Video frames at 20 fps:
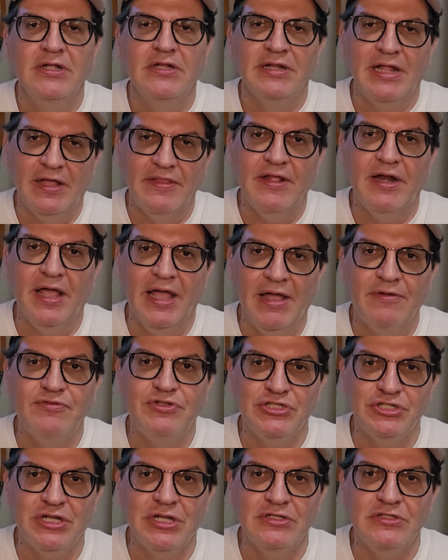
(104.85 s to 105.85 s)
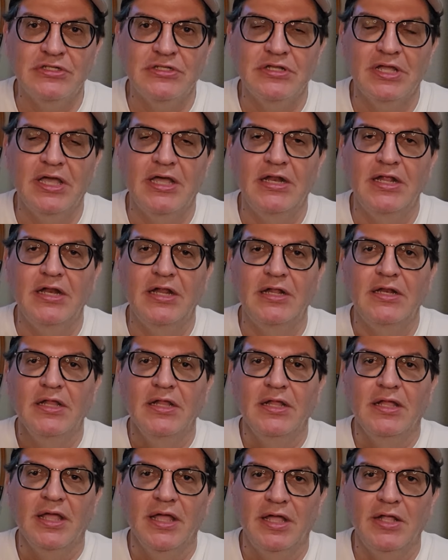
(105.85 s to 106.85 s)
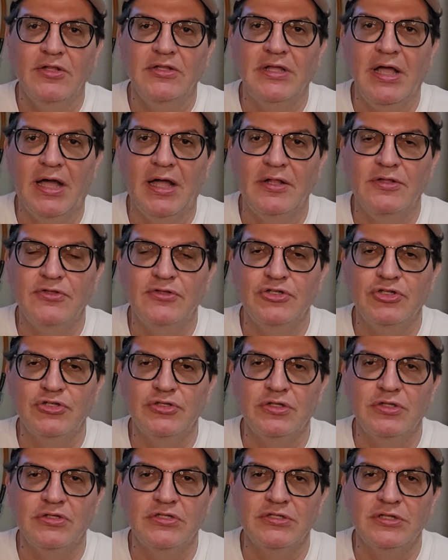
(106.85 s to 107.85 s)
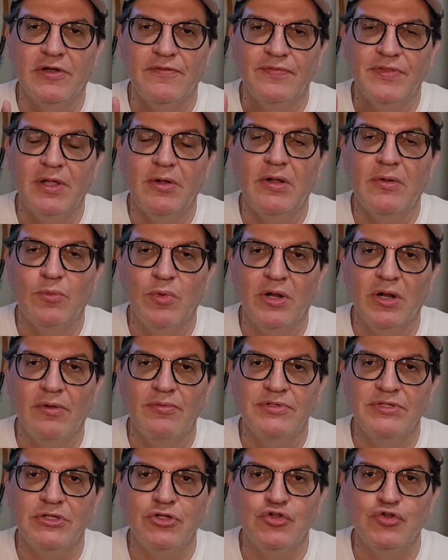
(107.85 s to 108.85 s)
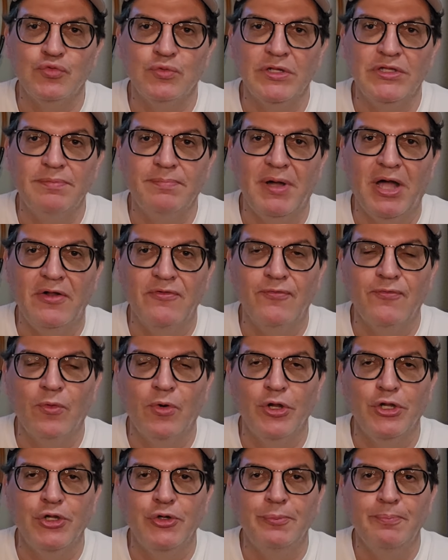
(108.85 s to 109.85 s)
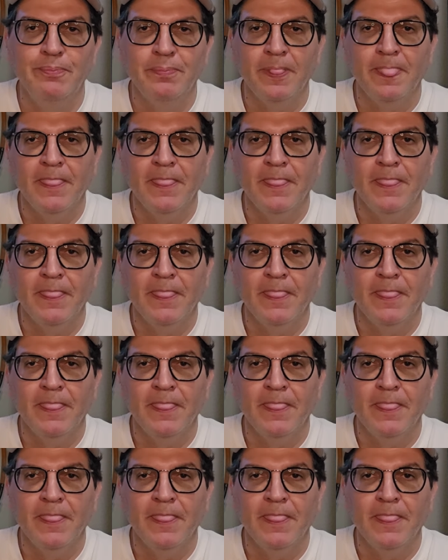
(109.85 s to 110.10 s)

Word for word: now that I have chance to edit it and got just the stuff that where I was in the sweet spot for you.